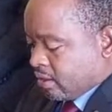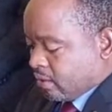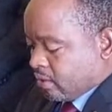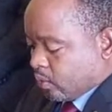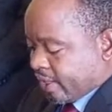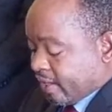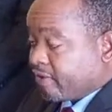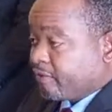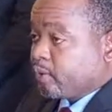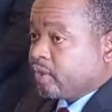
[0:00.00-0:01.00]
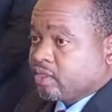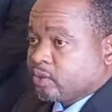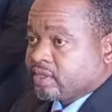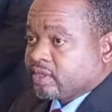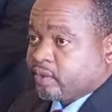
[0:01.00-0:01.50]
we have a few issues
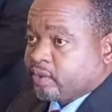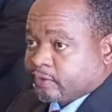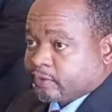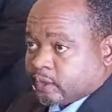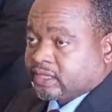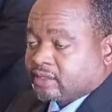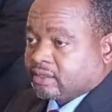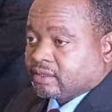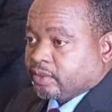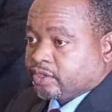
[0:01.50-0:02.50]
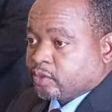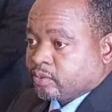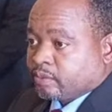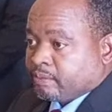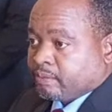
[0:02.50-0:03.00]
that we thought we should
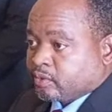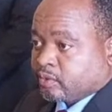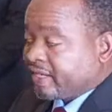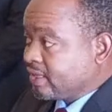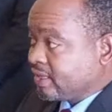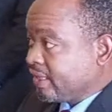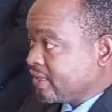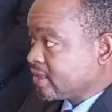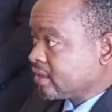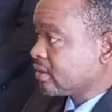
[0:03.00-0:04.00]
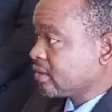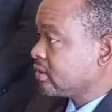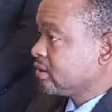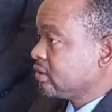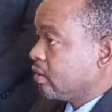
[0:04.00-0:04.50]
be able to ventilate
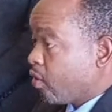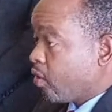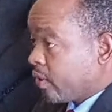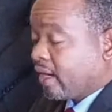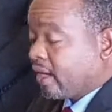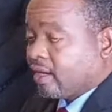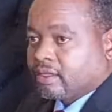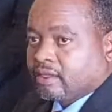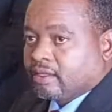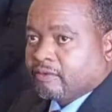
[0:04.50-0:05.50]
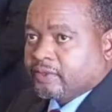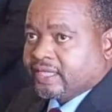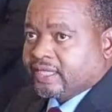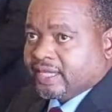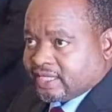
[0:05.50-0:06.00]
on for the
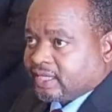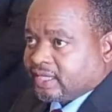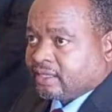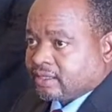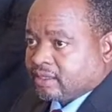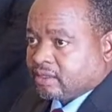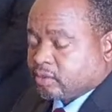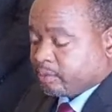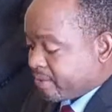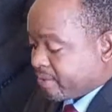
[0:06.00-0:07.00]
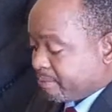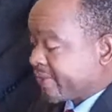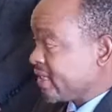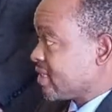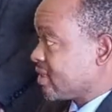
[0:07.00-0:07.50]
nation to be
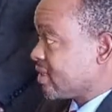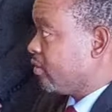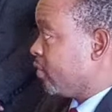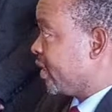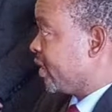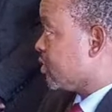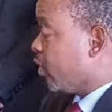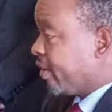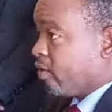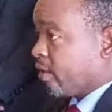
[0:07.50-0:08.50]
abreast of what is going on.